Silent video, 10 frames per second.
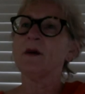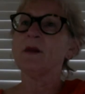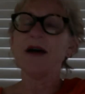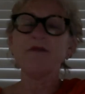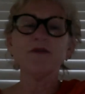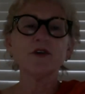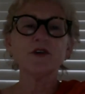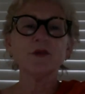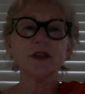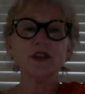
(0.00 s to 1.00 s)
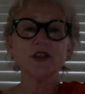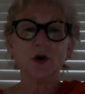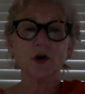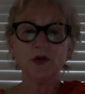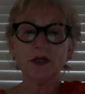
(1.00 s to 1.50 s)
Afro-Cuban
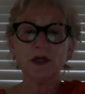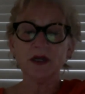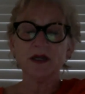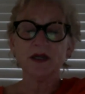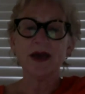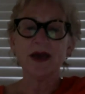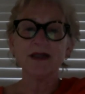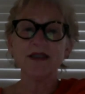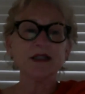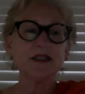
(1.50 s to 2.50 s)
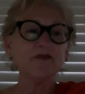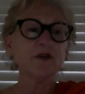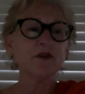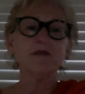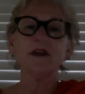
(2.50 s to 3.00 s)
son. Now that is a
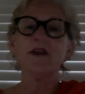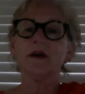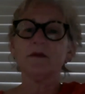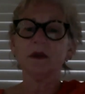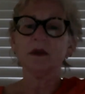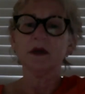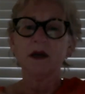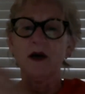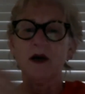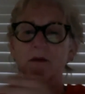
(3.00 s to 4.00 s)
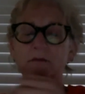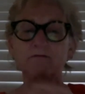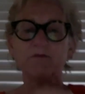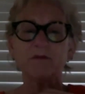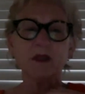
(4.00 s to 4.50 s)
different rhythm,
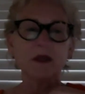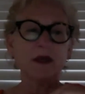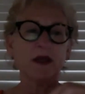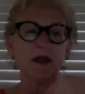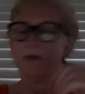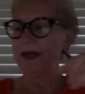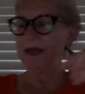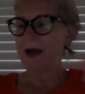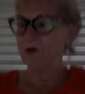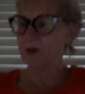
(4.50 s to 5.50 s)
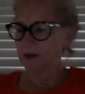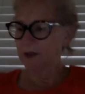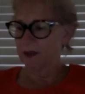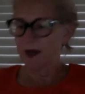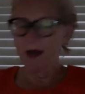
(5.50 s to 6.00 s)
but I
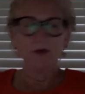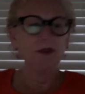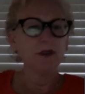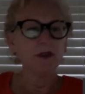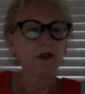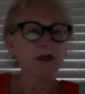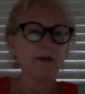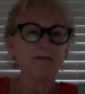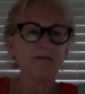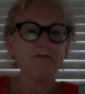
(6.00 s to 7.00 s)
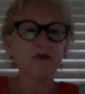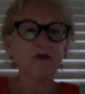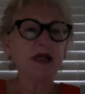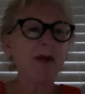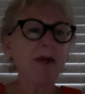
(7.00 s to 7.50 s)
will
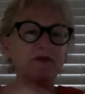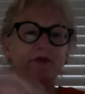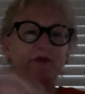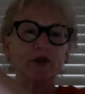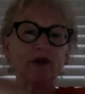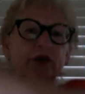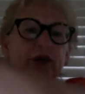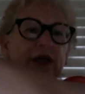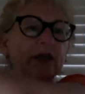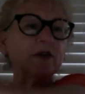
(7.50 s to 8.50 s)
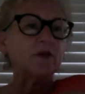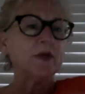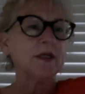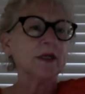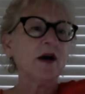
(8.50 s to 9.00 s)
clap it for you so you can hear it
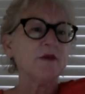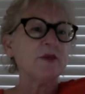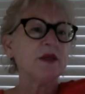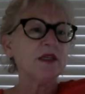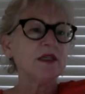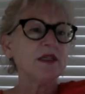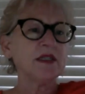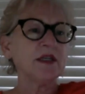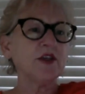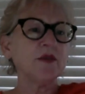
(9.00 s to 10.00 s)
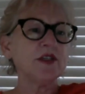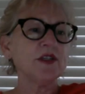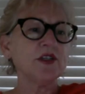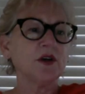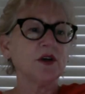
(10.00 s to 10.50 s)
when it comes. But this is the Cuban
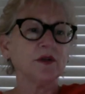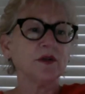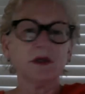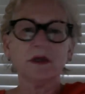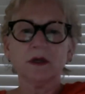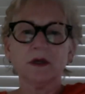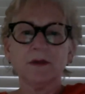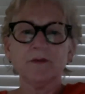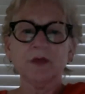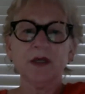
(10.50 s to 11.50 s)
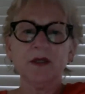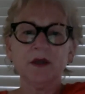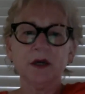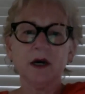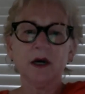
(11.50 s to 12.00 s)
son
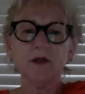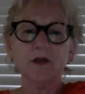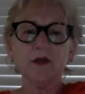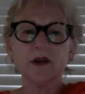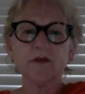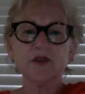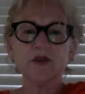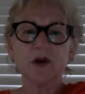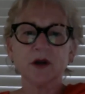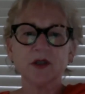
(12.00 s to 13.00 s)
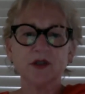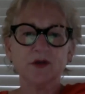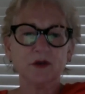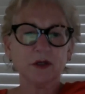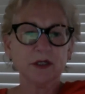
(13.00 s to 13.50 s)
in Louis Armstrong's New
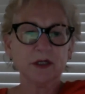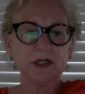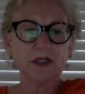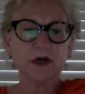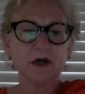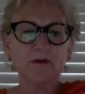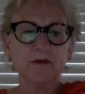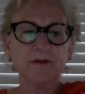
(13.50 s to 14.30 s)
Orleans Stomp.